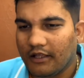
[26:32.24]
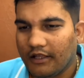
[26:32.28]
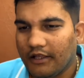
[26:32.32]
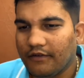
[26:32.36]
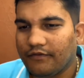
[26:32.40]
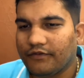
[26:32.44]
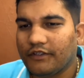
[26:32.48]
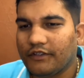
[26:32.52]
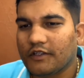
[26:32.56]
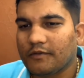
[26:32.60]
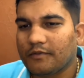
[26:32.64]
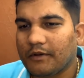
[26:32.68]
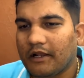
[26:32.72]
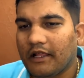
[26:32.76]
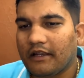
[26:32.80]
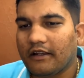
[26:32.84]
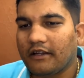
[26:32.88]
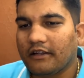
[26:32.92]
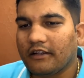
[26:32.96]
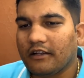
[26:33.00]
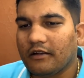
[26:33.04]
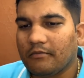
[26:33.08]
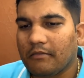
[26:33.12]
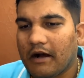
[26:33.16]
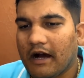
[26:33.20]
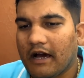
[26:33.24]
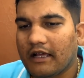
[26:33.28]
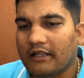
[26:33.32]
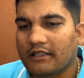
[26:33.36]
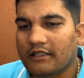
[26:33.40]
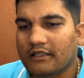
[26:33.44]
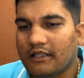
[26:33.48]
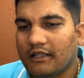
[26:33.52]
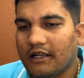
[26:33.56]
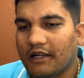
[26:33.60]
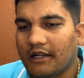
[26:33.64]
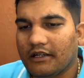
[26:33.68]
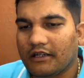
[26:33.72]
If this planet in Mars,
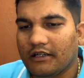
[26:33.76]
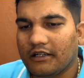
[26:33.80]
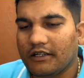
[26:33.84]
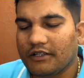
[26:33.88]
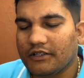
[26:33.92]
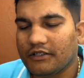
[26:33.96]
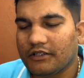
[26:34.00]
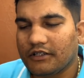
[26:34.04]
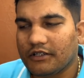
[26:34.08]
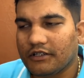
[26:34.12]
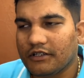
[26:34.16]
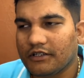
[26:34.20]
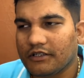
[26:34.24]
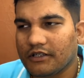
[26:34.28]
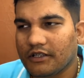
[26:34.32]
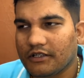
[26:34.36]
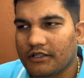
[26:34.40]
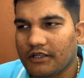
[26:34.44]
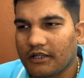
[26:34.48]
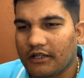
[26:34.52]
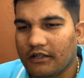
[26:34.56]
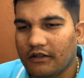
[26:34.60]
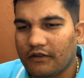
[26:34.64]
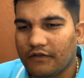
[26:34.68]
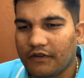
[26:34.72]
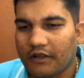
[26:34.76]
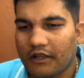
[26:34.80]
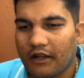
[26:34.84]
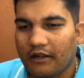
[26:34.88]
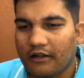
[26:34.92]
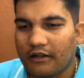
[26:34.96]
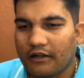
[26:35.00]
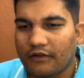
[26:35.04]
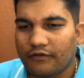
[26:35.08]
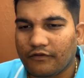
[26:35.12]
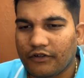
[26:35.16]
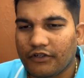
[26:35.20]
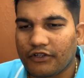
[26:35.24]
then at least it is a
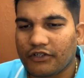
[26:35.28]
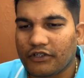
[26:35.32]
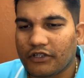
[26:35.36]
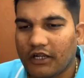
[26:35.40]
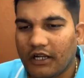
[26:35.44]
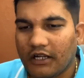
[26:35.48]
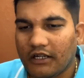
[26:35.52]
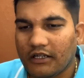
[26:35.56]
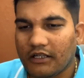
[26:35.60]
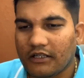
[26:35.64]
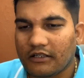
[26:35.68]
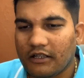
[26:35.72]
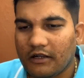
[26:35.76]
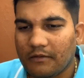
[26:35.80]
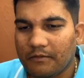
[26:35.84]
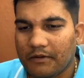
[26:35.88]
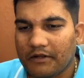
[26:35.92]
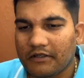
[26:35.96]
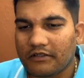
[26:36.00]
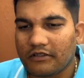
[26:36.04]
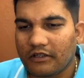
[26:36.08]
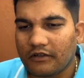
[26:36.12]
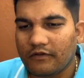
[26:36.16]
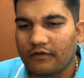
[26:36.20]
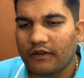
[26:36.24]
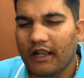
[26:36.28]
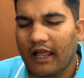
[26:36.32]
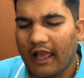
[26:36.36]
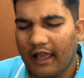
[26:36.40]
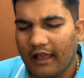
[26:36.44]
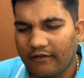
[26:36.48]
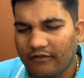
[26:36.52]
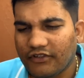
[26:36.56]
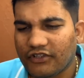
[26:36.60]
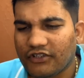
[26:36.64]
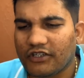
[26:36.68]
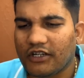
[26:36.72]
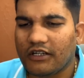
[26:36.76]
significator for status and person will
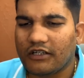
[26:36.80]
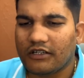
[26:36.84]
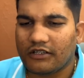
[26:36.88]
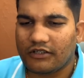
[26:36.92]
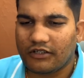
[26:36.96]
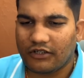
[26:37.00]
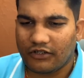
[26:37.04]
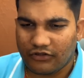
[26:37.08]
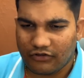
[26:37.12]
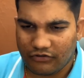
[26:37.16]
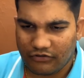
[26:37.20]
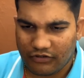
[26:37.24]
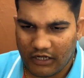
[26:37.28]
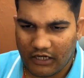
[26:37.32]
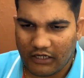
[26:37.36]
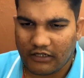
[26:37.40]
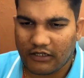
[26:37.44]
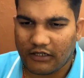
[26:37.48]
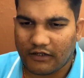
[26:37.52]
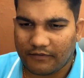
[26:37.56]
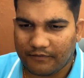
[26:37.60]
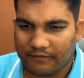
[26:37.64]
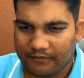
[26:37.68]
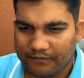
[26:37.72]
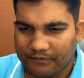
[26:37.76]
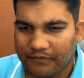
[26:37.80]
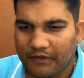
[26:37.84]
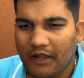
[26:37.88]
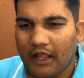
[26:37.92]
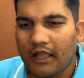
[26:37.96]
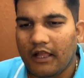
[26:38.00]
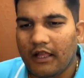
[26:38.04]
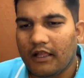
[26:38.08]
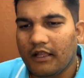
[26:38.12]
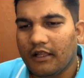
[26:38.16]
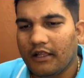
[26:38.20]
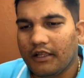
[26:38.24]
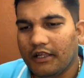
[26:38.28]
have status in society.
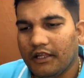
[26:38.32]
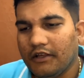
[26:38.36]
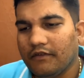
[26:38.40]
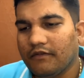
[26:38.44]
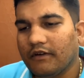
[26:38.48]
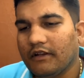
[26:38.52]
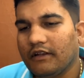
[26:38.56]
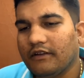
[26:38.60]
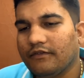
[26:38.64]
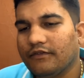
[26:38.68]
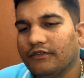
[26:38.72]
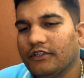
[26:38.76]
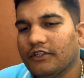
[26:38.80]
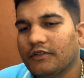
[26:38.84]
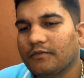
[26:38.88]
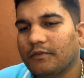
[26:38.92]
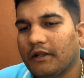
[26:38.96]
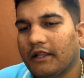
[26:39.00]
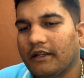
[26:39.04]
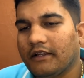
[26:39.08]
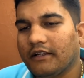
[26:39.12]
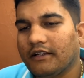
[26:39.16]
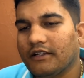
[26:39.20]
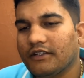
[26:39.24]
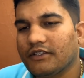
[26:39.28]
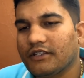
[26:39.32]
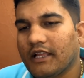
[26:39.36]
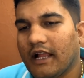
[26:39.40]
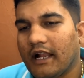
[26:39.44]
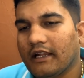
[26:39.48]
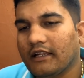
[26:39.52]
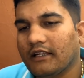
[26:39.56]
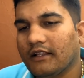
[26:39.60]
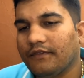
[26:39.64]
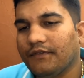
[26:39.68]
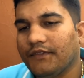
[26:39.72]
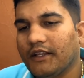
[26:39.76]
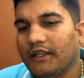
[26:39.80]
Even if this planet is
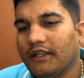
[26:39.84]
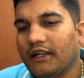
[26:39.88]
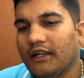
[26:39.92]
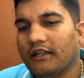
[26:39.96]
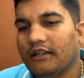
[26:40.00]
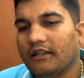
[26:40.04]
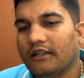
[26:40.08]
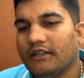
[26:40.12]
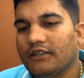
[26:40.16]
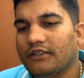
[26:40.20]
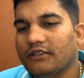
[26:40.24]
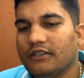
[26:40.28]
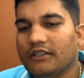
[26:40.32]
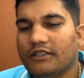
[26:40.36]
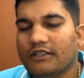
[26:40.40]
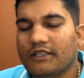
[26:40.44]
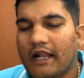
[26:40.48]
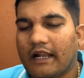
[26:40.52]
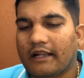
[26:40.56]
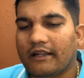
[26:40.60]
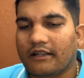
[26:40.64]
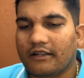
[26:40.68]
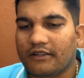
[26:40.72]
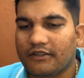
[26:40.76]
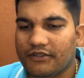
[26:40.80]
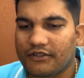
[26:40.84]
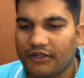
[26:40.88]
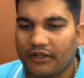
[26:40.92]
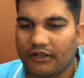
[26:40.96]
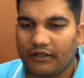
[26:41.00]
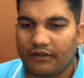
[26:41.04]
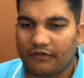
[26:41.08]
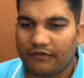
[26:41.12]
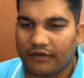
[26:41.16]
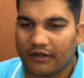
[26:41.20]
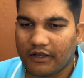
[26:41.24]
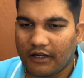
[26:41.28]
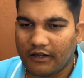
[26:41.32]
Saturn, then at least the Saturn is
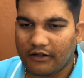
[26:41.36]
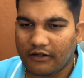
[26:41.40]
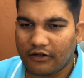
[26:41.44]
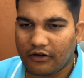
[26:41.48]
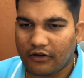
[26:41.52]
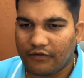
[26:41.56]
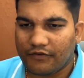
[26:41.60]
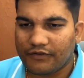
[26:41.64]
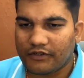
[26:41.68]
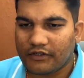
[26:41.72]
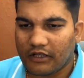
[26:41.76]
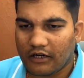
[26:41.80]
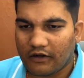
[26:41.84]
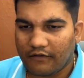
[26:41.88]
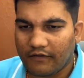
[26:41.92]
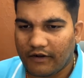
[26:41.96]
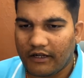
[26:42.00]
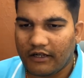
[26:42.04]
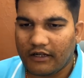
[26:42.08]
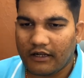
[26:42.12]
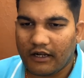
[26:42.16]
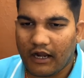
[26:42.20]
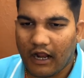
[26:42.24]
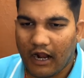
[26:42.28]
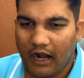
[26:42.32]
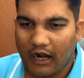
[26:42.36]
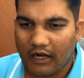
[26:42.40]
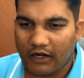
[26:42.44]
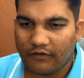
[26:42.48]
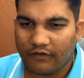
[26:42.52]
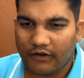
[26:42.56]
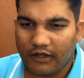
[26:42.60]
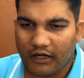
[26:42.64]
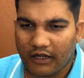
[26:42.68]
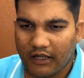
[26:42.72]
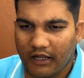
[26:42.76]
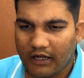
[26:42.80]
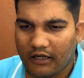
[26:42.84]
significator of servant and hard
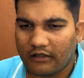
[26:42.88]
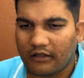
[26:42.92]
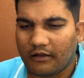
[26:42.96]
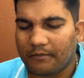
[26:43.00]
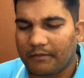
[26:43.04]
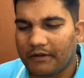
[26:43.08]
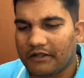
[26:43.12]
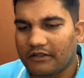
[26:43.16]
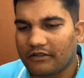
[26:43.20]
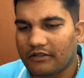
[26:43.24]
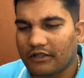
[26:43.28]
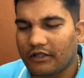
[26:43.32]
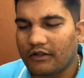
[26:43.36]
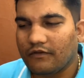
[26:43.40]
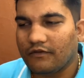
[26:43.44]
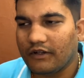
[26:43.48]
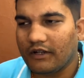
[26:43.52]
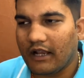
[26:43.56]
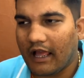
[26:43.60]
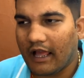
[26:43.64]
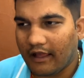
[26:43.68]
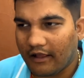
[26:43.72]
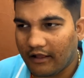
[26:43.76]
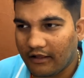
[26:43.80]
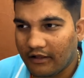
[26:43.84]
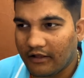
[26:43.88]
work, and the person will,